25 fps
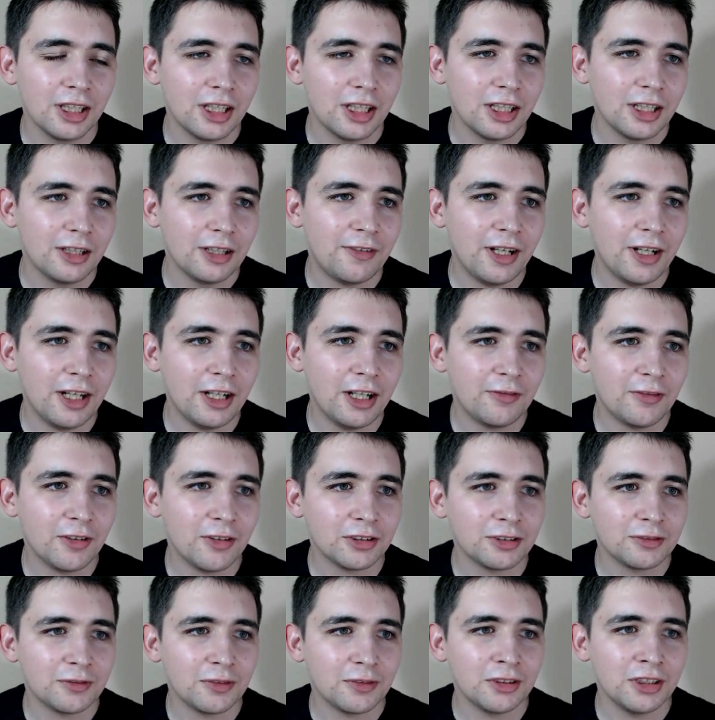
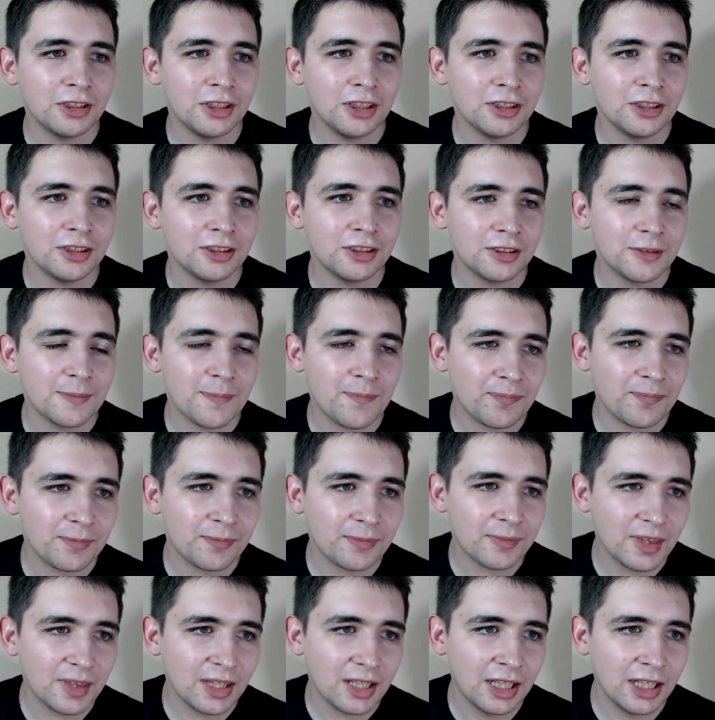Firefox for this
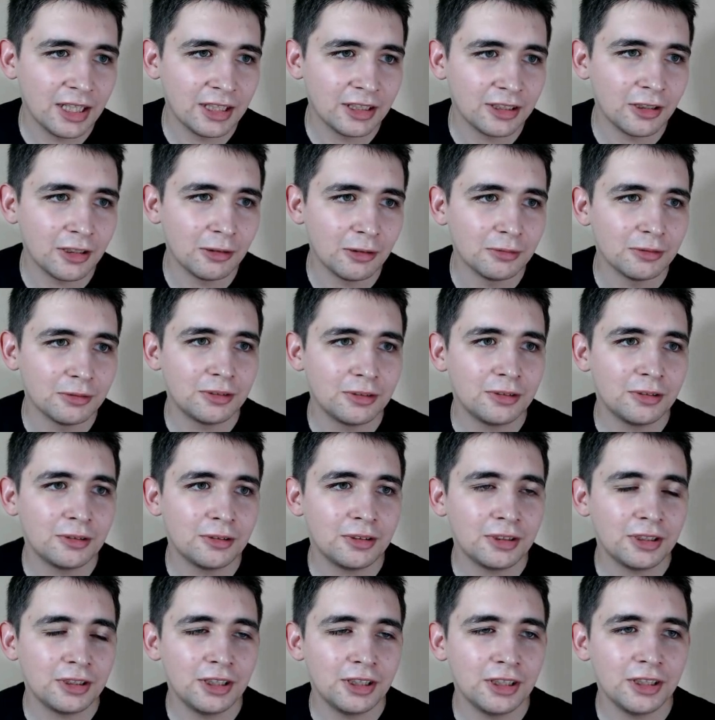and go
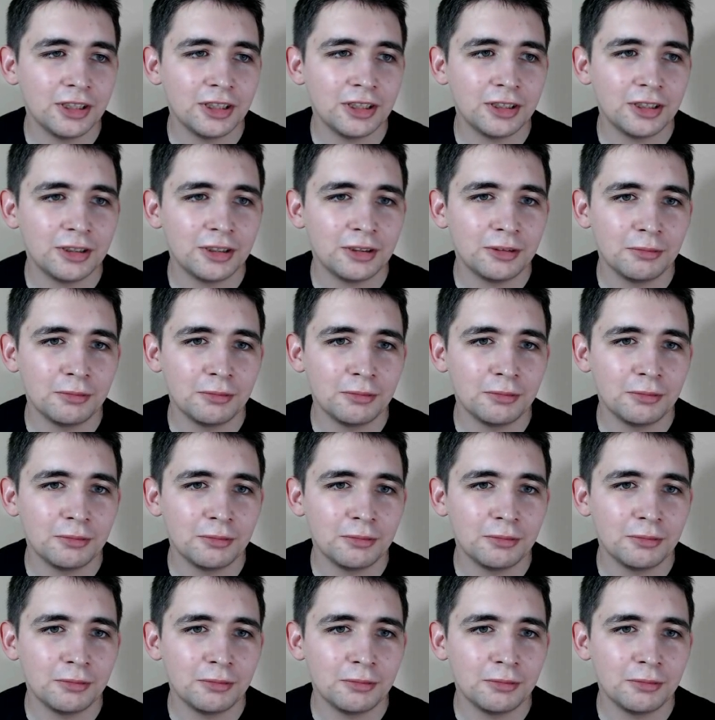here,